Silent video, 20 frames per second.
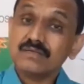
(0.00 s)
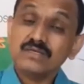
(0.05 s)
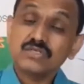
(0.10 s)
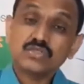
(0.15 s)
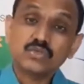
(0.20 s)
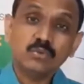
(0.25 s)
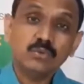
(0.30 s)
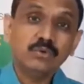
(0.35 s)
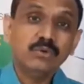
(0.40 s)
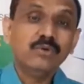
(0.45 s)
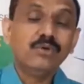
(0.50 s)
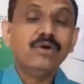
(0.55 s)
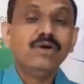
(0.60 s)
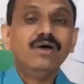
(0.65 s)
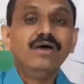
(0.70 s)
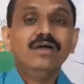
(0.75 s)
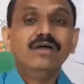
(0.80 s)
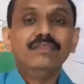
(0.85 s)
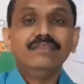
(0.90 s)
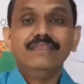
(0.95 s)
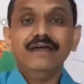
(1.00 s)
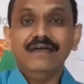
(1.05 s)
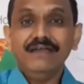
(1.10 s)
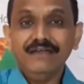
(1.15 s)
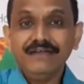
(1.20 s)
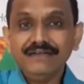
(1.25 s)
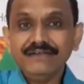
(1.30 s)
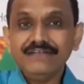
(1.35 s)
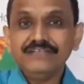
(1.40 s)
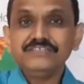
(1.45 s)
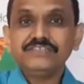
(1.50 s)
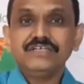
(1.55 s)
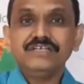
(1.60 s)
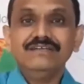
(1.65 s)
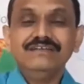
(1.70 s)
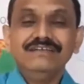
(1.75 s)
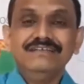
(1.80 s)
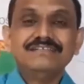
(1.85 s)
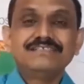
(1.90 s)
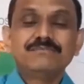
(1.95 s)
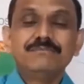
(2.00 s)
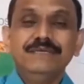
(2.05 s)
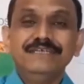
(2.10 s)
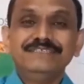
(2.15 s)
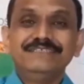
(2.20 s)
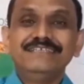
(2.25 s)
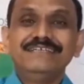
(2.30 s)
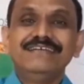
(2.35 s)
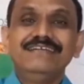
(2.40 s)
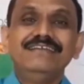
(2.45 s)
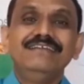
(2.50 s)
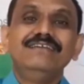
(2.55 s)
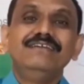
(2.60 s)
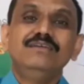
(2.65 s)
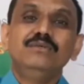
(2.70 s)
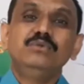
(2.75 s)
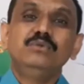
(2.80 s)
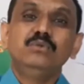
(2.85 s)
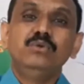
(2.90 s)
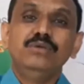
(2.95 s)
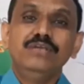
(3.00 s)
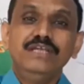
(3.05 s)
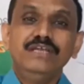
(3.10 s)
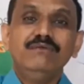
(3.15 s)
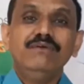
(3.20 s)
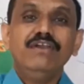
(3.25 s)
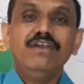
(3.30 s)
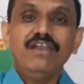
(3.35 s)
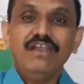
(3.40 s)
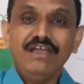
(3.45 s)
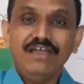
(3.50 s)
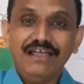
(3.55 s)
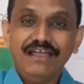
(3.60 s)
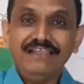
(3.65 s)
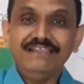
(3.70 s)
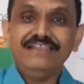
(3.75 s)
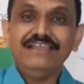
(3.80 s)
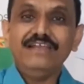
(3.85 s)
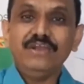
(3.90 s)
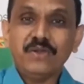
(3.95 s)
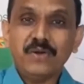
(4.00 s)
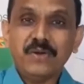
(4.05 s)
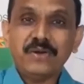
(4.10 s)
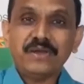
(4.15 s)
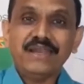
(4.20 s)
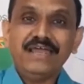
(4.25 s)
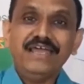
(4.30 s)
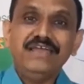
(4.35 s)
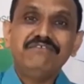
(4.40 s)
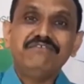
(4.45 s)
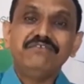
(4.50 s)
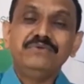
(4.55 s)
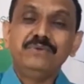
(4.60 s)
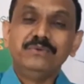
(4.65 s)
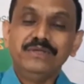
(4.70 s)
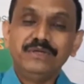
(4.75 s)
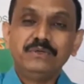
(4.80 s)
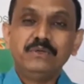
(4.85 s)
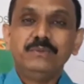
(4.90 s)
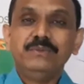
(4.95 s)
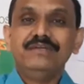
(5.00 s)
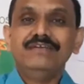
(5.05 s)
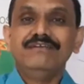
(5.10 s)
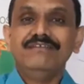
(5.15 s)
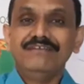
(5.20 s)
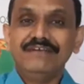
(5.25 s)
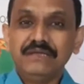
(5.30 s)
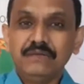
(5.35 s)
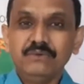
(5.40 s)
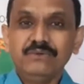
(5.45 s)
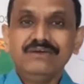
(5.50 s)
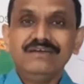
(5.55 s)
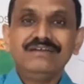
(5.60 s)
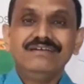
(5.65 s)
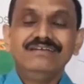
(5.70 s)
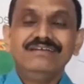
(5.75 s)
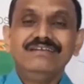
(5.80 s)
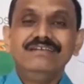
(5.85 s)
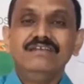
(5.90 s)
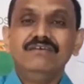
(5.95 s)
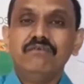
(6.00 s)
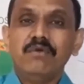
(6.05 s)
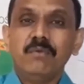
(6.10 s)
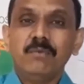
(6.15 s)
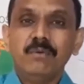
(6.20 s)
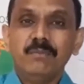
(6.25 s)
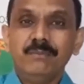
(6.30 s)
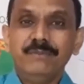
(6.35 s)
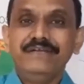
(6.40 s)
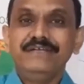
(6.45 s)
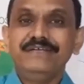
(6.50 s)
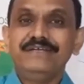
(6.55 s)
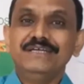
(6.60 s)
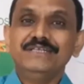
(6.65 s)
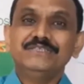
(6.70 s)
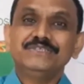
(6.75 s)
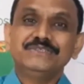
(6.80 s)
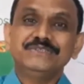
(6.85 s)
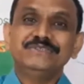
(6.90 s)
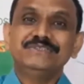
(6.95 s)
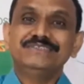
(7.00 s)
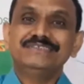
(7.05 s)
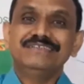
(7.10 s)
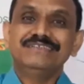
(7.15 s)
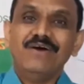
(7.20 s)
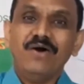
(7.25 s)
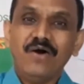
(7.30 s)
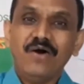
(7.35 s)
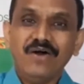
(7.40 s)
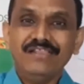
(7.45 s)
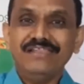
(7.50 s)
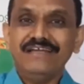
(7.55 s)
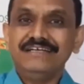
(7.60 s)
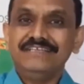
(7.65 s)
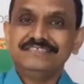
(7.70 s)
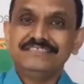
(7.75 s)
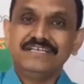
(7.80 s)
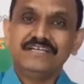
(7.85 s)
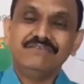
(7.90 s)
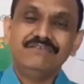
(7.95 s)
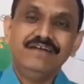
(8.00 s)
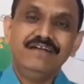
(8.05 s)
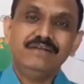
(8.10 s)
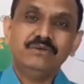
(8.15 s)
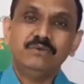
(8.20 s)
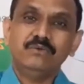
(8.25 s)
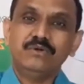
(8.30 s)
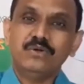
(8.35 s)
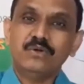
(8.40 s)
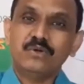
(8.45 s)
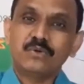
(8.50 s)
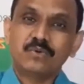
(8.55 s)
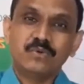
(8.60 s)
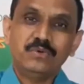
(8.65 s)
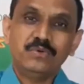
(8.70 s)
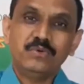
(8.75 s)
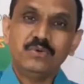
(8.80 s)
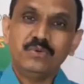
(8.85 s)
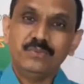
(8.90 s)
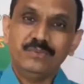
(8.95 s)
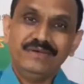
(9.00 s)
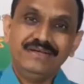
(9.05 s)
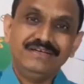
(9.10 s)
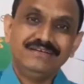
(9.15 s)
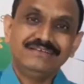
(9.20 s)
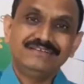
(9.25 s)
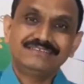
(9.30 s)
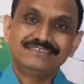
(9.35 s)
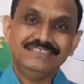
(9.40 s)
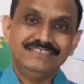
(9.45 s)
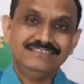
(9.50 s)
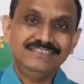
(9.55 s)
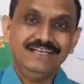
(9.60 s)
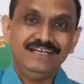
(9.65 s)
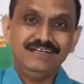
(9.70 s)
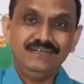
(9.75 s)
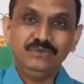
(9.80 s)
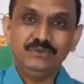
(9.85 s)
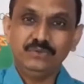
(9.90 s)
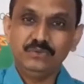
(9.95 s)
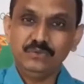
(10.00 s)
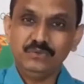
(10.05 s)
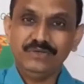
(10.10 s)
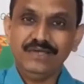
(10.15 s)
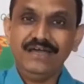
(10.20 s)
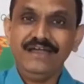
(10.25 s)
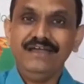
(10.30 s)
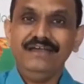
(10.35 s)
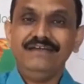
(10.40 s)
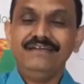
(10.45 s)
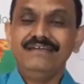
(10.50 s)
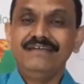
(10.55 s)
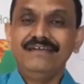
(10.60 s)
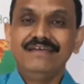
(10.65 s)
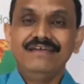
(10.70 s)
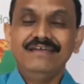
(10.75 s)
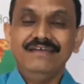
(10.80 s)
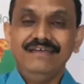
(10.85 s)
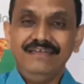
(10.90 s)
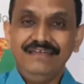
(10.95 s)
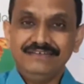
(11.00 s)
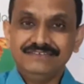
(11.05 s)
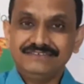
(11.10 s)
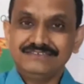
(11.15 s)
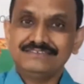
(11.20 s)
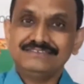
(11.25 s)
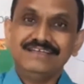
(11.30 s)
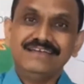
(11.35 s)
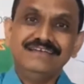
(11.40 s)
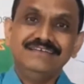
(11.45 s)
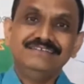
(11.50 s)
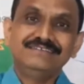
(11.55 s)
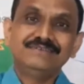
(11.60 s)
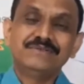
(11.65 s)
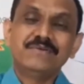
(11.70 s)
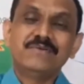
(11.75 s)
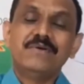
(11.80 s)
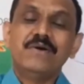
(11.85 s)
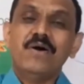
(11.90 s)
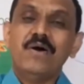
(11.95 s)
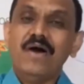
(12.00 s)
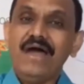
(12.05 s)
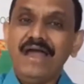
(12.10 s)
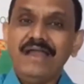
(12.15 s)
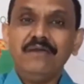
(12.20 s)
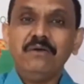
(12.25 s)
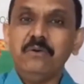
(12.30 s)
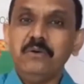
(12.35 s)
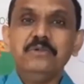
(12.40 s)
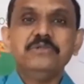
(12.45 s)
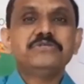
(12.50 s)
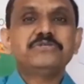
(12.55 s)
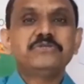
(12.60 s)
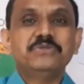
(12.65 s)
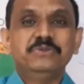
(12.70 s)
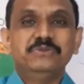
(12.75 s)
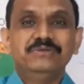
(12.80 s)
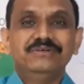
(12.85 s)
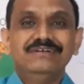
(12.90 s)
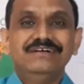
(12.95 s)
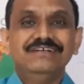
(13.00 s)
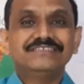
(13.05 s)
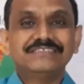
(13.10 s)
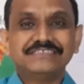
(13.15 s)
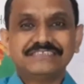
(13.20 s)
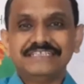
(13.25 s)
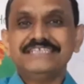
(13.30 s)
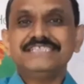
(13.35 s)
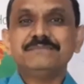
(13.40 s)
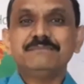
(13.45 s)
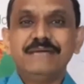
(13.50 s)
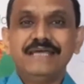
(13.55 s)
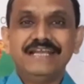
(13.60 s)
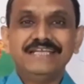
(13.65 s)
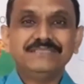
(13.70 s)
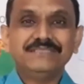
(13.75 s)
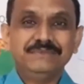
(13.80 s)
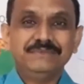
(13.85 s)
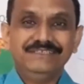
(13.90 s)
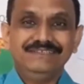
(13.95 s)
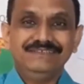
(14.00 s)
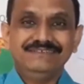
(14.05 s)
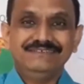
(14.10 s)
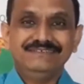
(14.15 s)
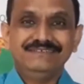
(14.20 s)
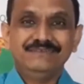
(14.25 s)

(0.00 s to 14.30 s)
So the intention is basically to live a healthy long life. You need to be regular in the form of medications. All that is required to control your weight such that you do diet, exercise, and also a stress management.